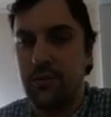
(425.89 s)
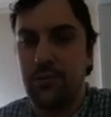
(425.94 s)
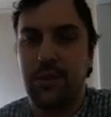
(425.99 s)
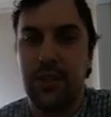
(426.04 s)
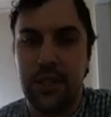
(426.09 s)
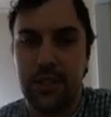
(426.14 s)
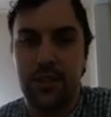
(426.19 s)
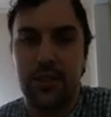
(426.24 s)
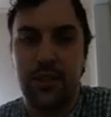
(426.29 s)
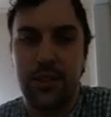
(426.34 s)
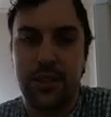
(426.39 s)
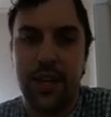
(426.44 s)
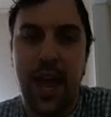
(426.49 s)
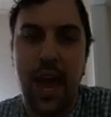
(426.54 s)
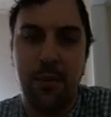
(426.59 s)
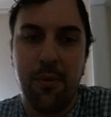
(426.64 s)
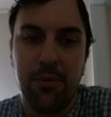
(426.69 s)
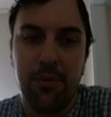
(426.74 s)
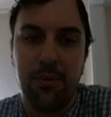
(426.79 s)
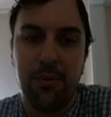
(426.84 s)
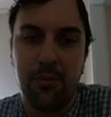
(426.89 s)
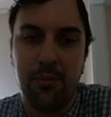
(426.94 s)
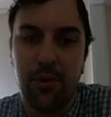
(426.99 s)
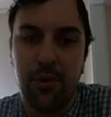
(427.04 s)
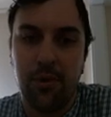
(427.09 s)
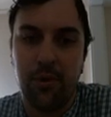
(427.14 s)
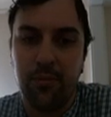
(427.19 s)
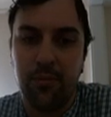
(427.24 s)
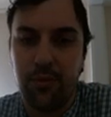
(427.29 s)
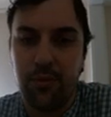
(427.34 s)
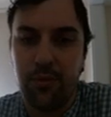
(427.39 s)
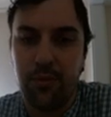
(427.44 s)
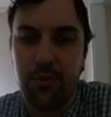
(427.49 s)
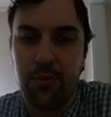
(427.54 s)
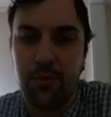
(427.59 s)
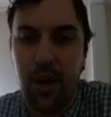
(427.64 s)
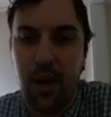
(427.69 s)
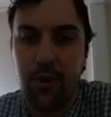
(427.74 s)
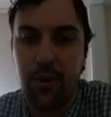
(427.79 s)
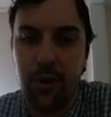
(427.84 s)
get to this capping move. I want to
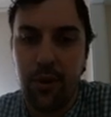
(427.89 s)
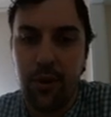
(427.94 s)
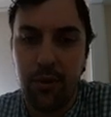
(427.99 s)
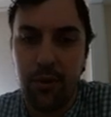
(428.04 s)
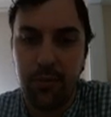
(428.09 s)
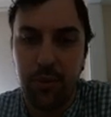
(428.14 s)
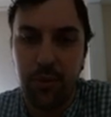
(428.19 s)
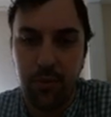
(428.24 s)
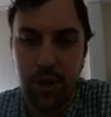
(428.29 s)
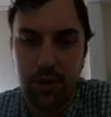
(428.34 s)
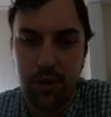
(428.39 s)
put pressure on it.